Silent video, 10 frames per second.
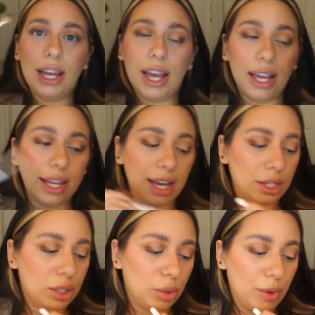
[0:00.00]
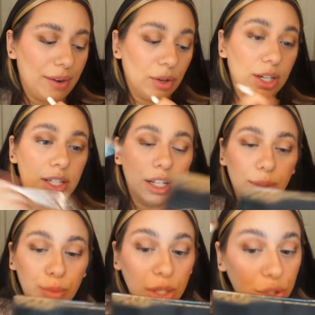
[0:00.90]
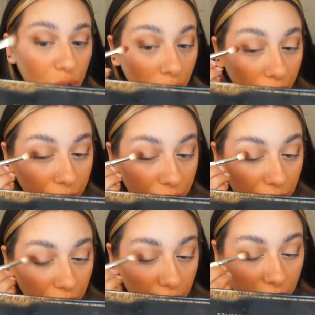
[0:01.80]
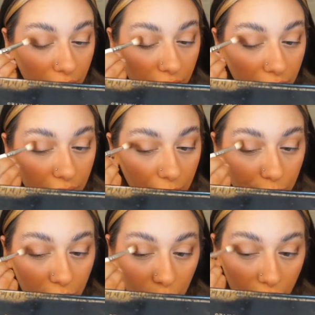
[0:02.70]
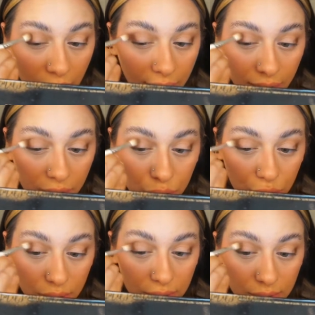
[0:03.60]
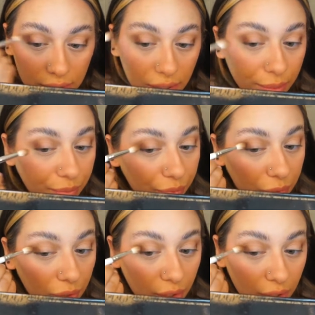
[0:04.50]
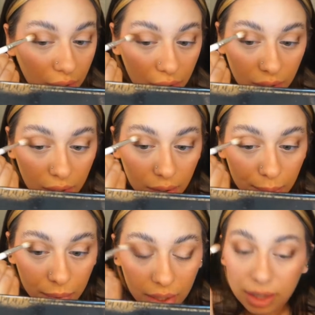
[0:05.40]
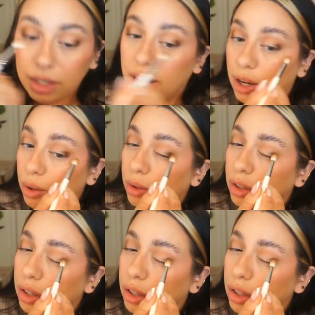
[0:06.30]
and get whatever is on the brush off. Then I'm going to go ahead and just blend it out